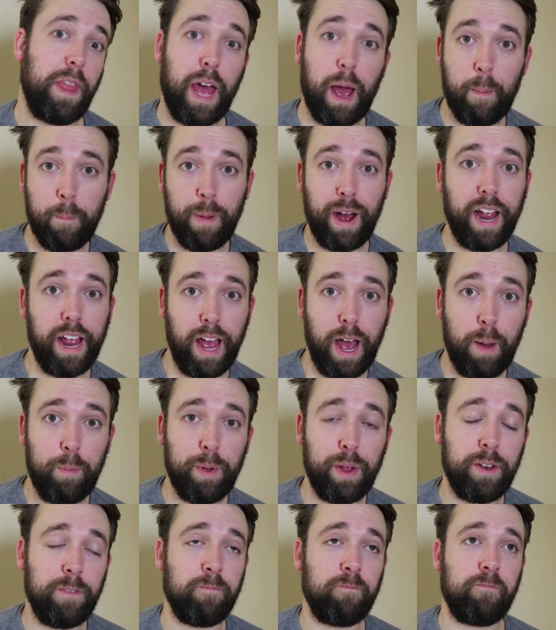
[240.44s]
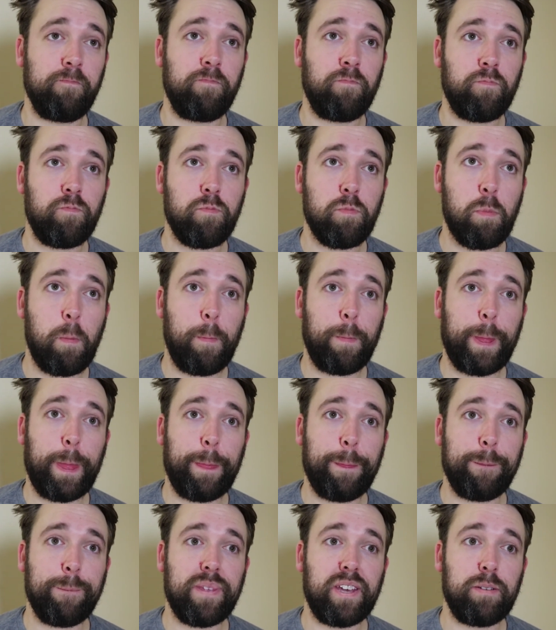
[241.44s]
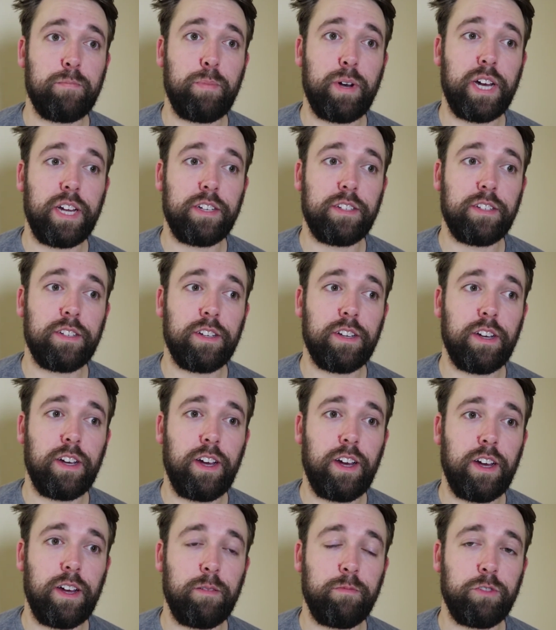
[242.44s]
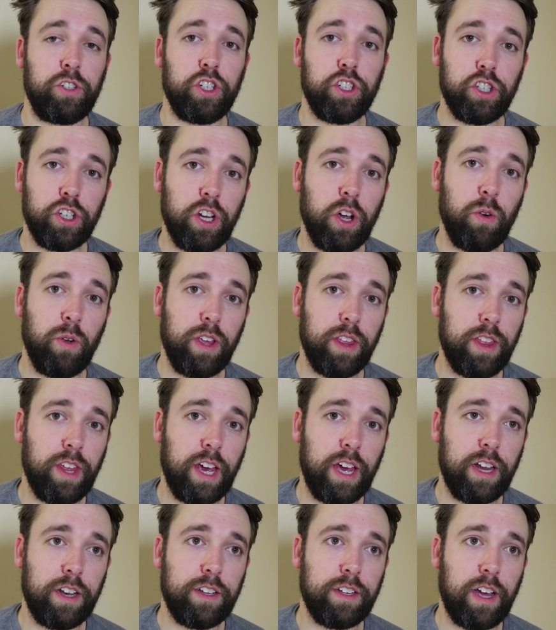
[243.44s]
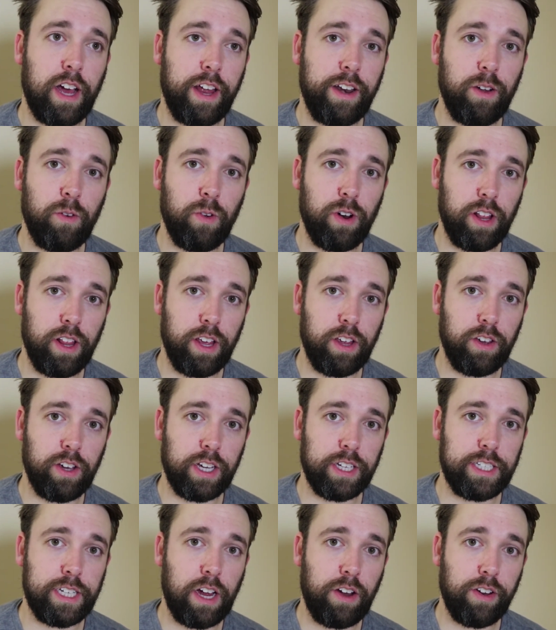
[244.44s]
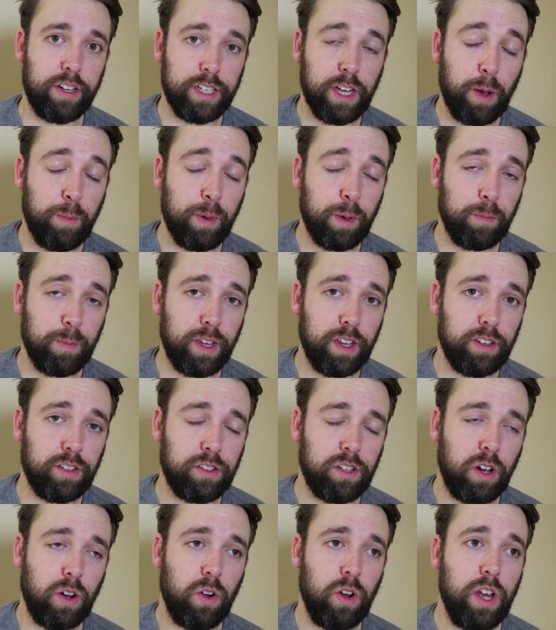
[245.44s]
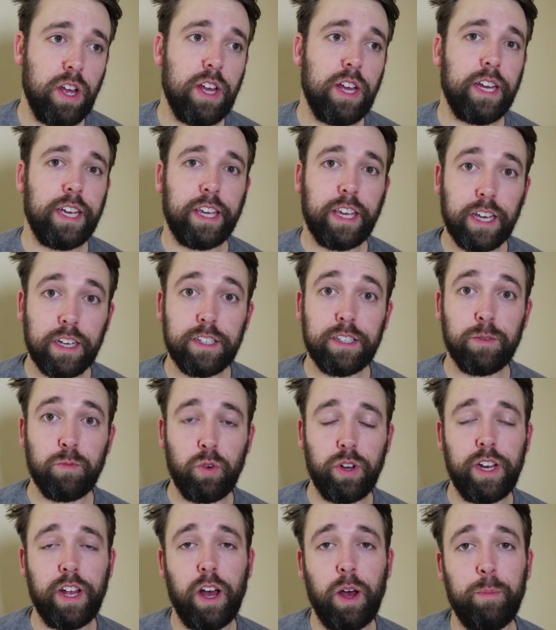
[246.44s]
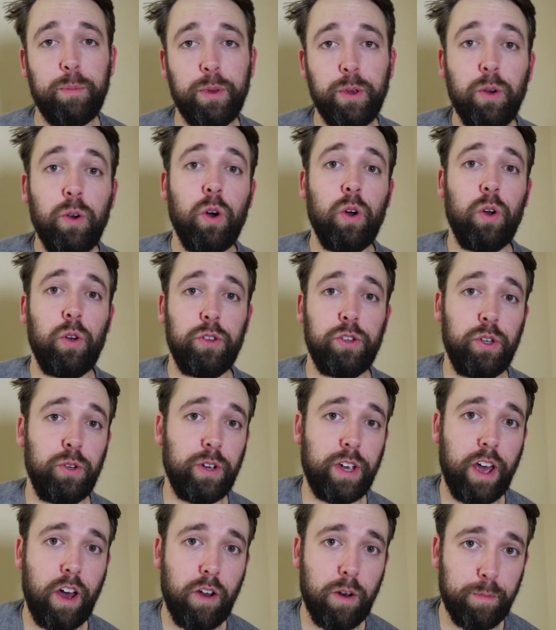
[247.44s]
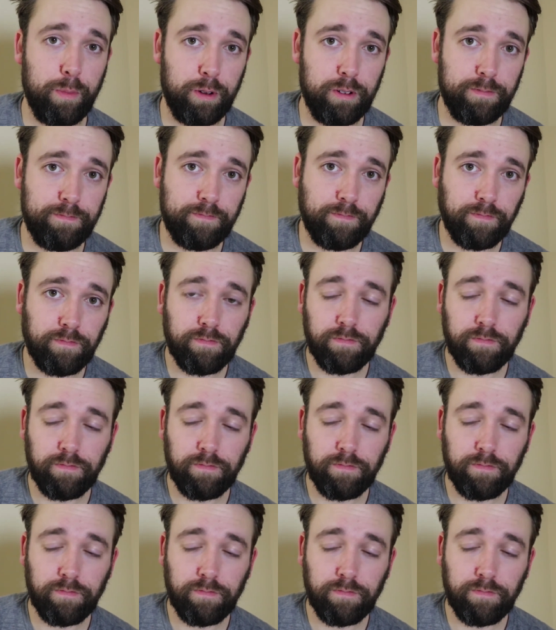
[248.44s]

that might happen. But um, just knowing that I don't wanna let you guys down is helping me. So get someone to help you hold you accountable